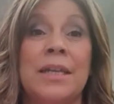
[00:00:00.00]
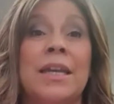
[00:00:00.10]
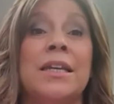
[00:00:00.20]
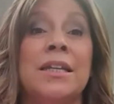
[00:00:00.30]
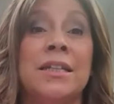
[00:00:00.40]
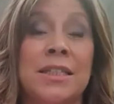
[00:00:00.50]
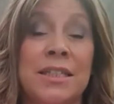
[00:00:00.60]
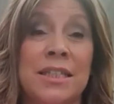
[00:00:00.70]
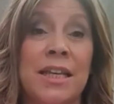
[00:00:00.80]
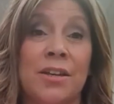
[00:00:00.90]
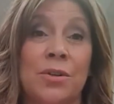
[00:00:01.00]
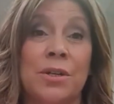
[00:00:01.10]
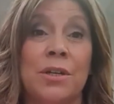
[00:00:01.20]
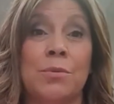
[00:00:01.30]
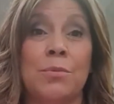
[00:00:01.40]
Getting sick, you're
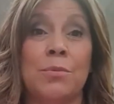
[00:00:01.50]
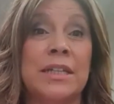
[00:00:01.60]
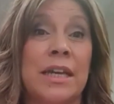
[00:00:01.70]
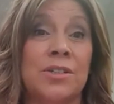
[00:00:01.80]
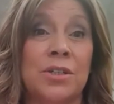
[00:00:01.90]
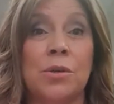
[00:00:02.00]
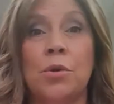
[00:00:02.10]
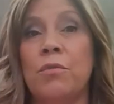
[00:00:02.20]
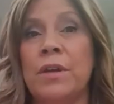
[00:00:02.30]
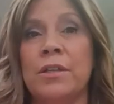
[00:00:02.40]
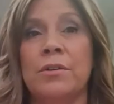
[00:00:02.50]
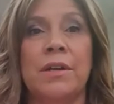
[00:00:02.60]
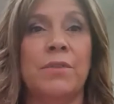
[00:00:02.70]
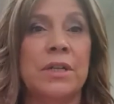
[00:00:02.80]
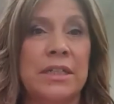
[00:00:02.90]
going to risk catching COVID. They're
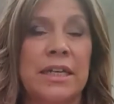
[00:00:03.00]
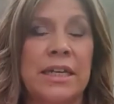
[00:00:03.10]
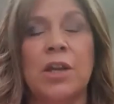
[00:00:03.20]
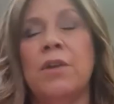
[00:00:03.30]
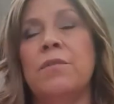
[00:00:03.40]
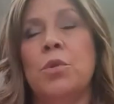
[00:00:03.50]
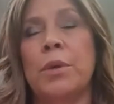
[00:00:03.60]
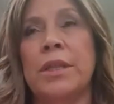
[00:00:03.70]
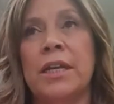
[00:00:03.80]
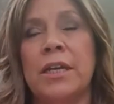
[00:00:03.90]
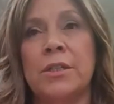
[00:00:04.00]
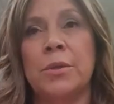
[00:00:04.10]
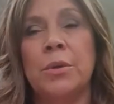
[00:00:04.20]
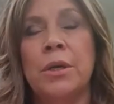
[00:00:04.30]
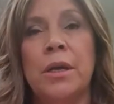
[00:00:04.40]
never going to take care of you the way that I
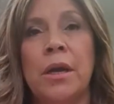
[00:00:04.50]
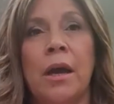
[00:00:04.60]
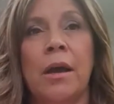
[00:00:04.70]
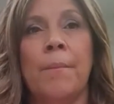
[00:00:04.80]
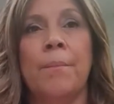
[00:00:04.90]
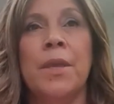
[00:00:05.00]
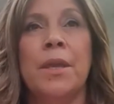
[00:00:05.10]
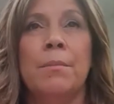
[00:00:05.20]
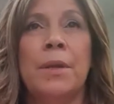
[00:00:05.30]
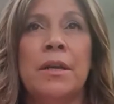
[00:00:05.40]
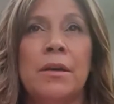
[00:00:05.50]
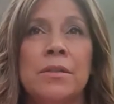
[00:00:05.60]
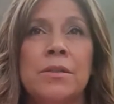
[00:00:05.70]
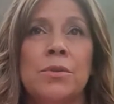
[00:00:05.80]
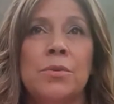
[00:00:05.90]
do. Um, but it
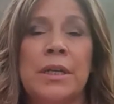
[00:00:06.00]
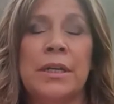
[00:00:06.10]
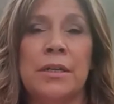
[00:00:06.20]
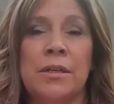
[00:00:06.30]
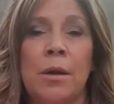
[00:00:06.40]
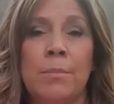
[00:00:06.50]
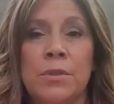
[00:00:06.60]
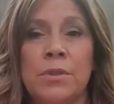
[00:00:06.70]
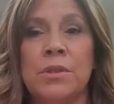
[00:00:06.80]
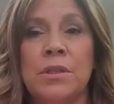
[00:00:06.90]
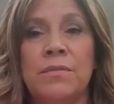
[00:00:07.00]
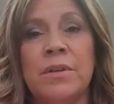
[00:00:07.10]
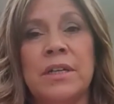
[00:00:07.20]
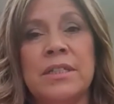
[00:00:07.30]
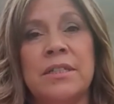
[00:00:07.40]
also created an opportunity
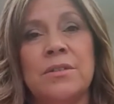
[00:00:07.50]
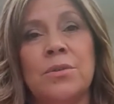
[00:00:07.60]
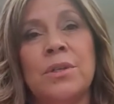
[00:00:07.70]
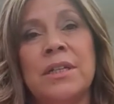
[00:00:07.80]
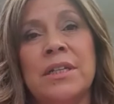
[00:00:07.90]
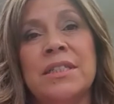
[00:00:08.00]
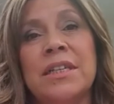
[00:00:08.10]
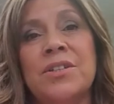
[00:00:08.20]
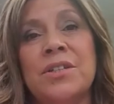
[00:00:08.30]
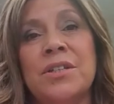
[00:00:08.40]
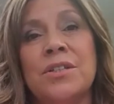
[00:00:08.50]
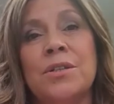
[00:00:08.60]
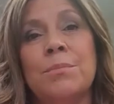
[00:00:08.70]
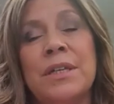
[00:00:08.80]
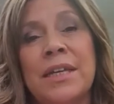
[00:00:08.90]
for us as an organization to
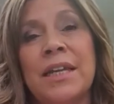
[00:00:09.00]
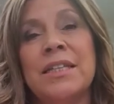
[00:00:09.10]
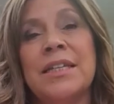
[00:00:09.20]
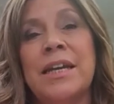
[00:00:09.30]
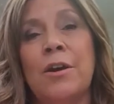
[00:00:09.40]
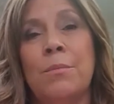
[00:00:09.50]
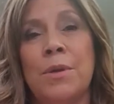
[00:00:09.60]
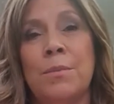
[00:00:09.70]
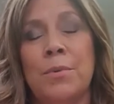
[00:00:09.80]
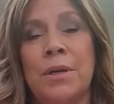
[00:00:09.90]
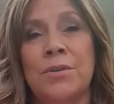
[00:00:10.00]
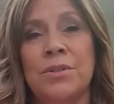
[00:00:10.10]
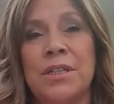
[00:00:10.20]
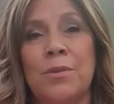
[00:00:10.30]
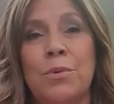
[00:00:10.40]
begin to help people
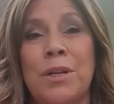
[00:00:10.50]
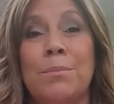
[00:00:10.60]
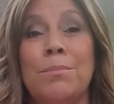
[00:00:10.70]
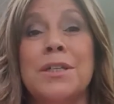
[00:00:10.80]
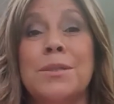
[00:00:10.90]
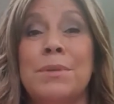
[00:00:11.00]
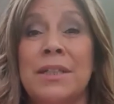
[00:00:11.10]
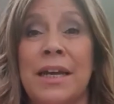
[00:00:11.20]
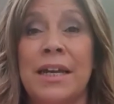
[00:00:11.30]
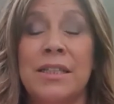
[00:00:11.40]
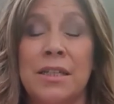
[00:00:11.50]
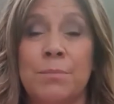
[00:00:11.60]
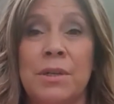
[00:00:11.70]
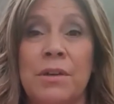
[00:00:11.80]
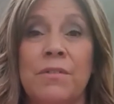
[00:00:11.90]
understand what it must be like to
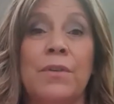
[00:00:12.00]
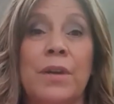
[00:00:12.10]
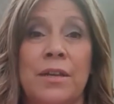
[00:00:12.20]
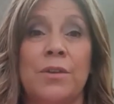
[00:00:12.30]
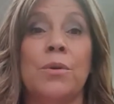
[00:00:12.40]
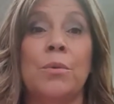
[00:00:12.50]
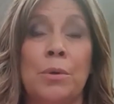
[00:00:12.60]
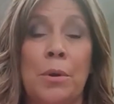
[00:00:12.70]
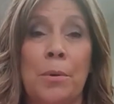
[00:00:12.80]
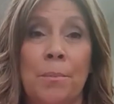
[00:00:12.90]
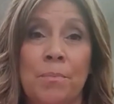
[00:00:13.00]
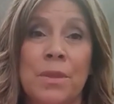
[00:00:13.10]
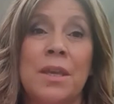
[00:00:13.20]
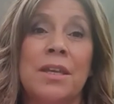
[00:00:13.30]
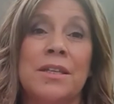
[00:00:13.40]
be afraid in your own home,
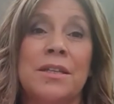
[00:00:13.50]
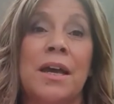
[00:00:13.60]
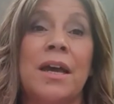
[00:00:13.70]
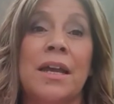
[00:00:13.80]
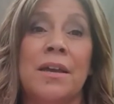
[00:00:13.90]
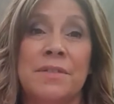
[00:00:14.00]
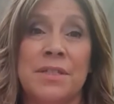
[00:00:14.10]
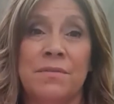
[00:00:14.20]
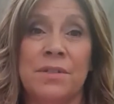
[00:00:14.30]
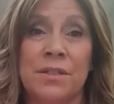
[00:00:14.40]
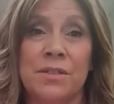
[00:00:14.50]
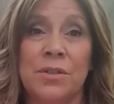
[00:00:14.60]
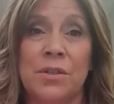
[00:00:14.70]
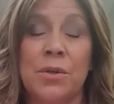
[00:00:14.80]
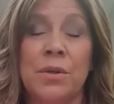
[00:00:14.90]
to not have safety and
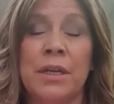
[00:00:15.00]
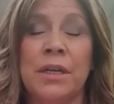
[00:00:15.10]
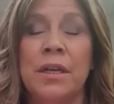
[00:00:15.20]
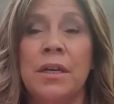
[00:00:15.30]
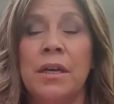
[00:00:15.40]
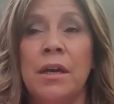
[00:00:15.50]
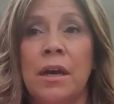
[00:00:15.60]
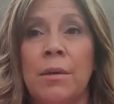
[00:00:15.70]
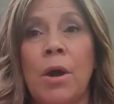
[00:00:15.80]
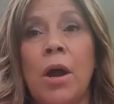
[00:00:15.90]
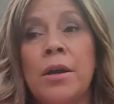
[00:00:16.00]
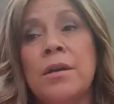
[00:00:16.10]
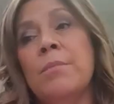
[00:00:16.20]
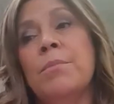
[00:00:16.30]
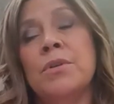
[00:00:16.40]
security. Um, our
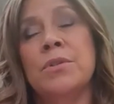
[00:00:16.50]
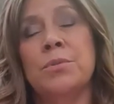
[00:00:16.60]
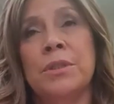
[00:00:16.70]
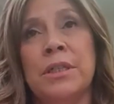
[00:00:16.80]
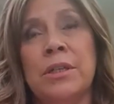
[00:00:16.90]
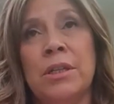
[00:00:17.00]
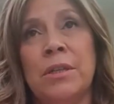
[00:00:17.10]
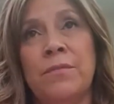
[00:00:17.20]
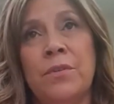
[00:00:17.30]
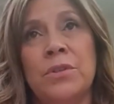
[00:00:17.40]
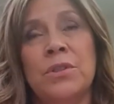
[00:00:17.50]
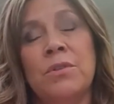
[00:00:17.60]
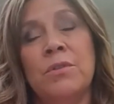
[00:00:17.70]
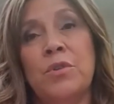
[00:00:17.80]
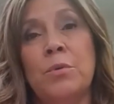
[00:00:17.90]
numbers really in the
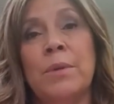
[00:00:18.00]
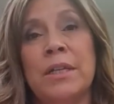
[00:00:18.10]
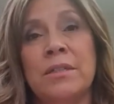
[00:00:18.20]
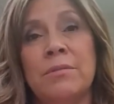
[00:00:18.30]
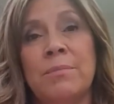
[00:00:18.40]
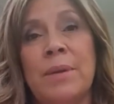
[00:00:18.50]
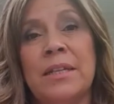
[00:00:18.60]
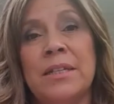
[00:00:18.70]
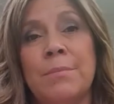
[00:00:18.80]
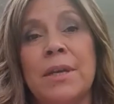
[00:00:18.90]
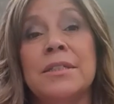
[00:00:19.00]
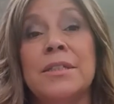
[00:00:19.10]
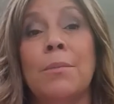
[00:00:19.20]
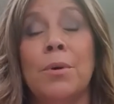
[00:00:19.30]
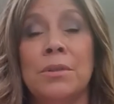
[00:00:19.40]
first few months of the pandemic
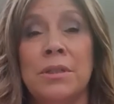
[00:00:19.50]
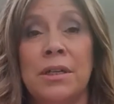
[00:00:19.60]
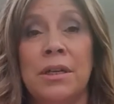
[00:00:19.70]
doubled.